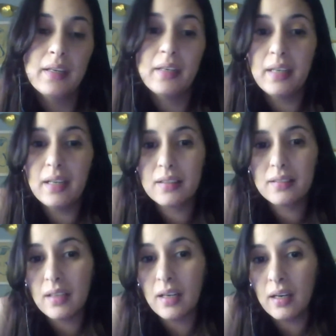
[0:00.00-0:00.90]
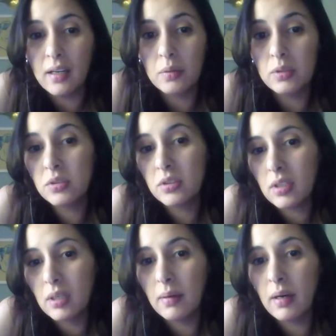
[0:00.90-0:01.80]
Next, I will
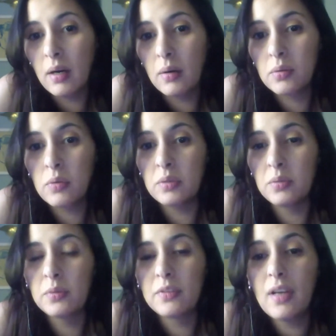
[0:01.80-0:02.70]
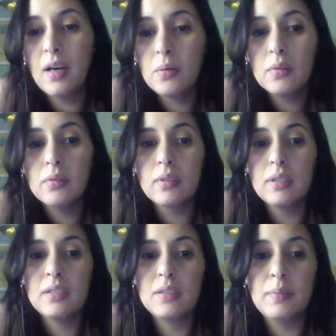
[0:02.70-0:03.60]
talk about quantum south,
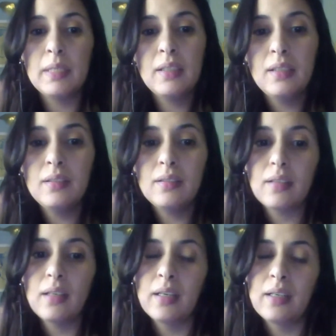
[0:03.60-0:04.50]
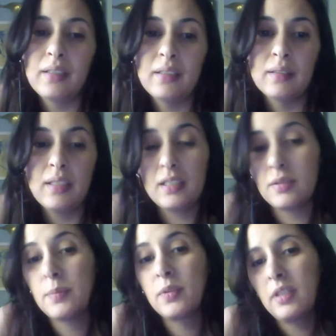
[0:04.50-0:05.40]
its beginnings and its
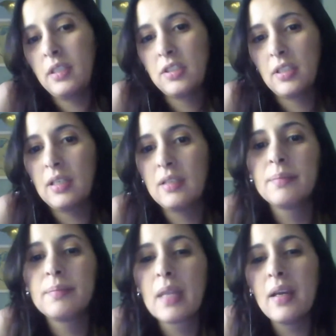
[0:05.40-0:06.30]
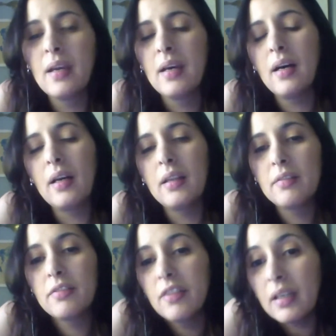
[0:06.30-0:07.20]
potential.
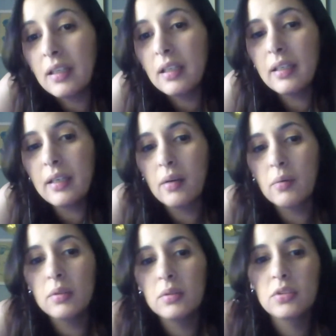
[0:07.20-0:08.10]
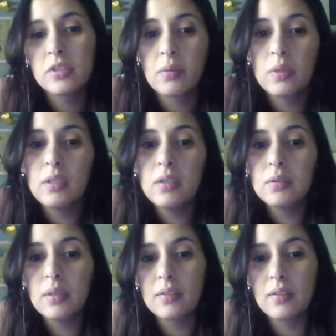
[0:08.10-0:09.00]
And finally, I want to share with
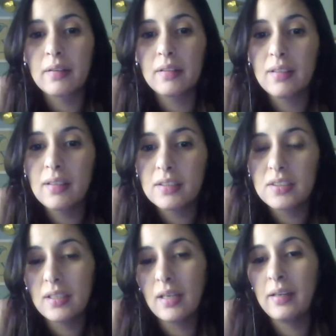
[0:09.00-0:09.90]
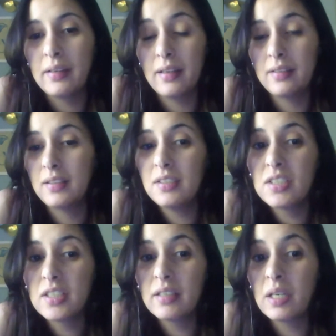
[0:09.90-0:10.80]
you, as a researcher and as a
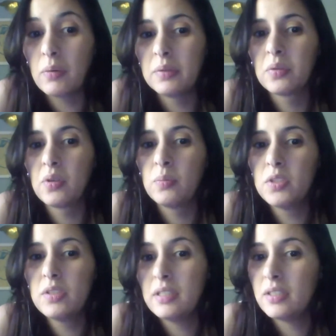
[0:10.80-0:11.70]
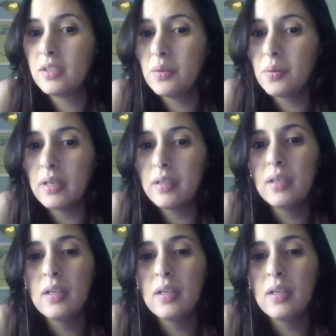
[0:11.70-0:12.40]
teacher in quantum computing in Uruguay,